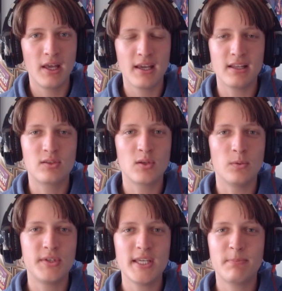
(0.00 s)
It's so
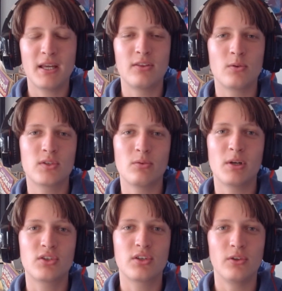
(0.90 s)
deep, and there's so
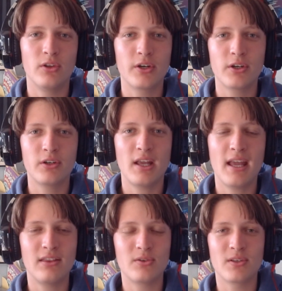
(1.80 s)
much to learn,
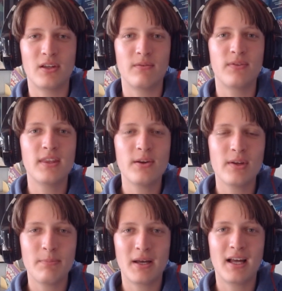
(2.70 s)
and there's a lot of theory
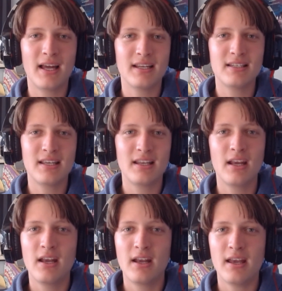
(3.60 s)
behind it.
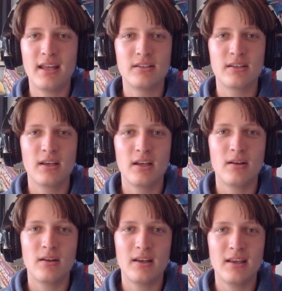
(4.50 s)
And
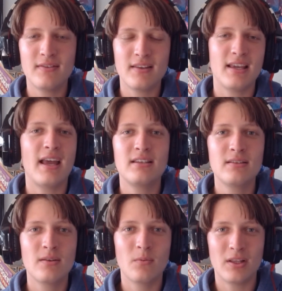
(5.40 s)
in the end,
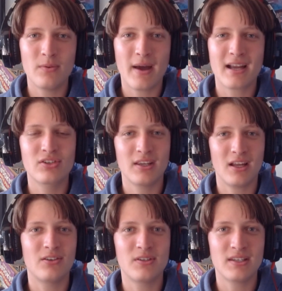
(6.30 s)
when you actually
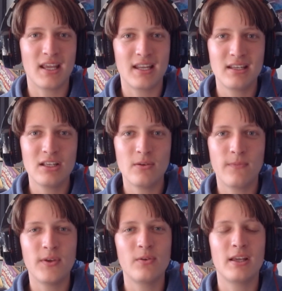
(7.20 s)
understand it, you
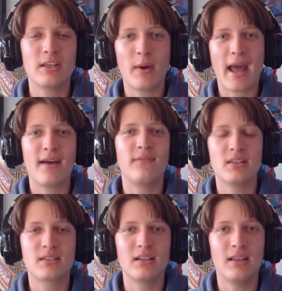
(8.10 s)
feel like you have
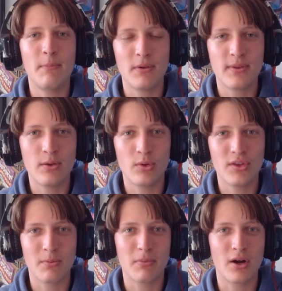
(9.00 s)
this telepathy with
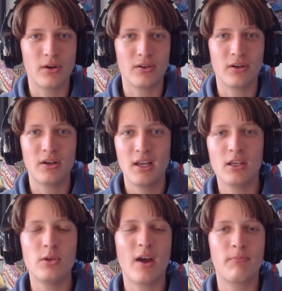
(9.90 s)
your partner.
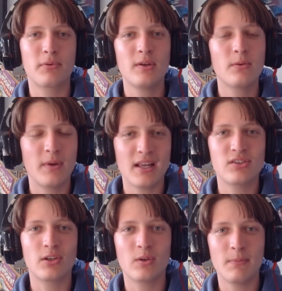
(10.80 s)
You have prearranged
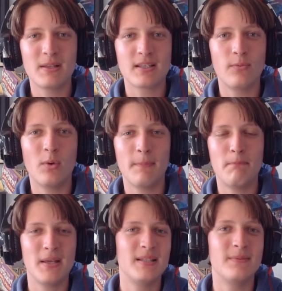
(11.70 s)
agreements of what
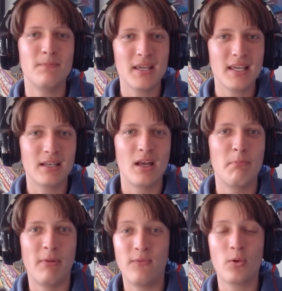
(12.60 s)
bids mean
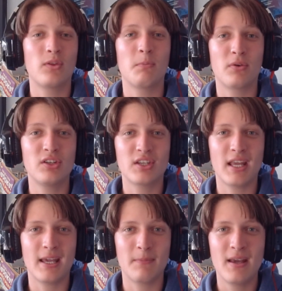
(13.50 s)
before the Bridge game.